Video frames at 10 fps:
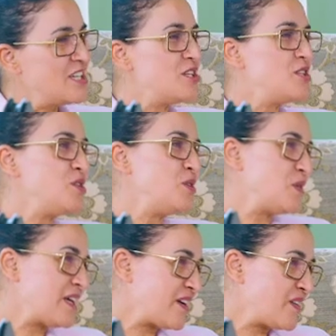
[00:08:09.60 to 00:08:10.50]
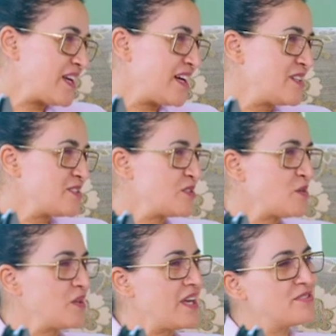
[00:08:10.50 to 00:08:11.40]
in new area,
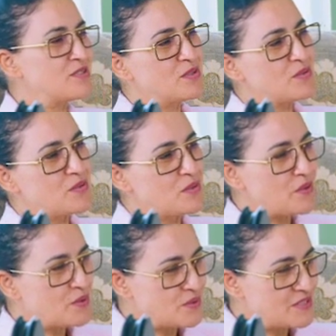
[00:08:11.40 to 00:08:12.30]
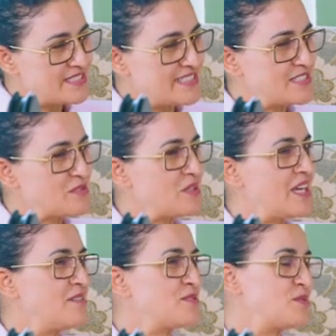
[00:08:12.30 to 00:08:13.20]
so we have to go through authorities. We
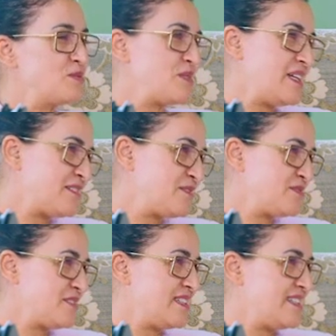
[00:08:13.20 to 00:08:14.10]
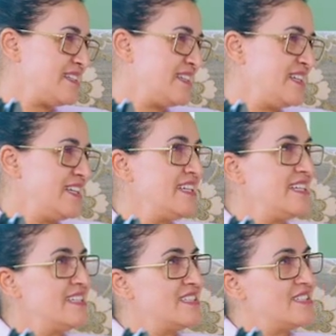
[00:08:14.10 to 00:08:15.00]
have to do a lot of
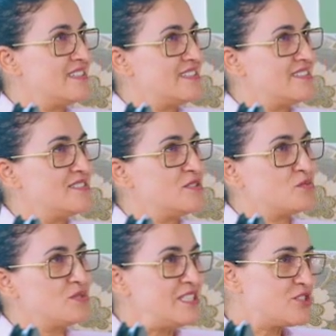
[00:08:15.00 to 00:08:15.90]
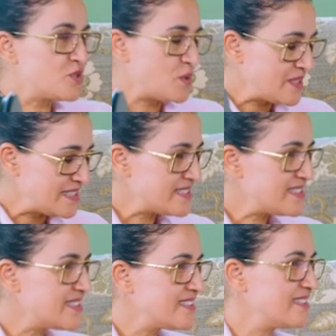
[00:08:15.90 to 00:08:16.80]

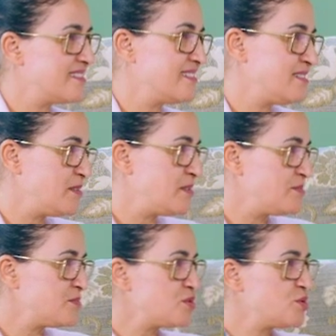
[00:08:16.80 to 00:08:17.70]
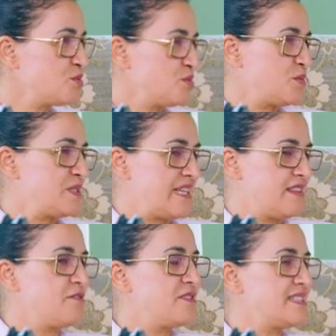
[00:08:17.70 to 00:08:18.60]
redrawings,
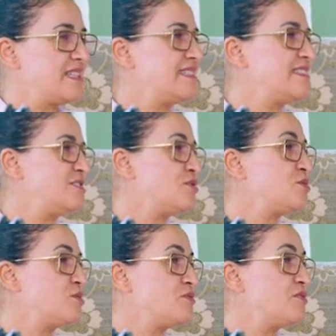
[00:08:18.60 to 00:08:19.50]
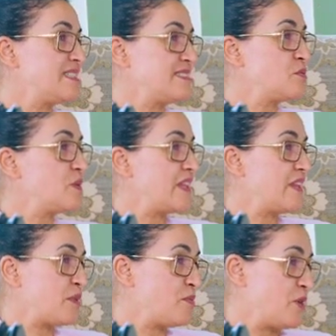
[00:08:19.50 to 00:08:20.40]
set the facility to fit
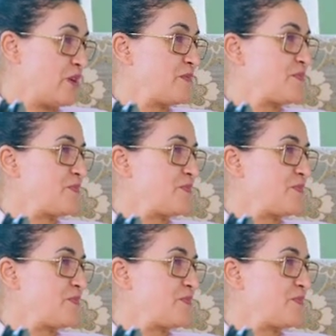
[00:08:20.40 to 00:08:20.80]
within the mall.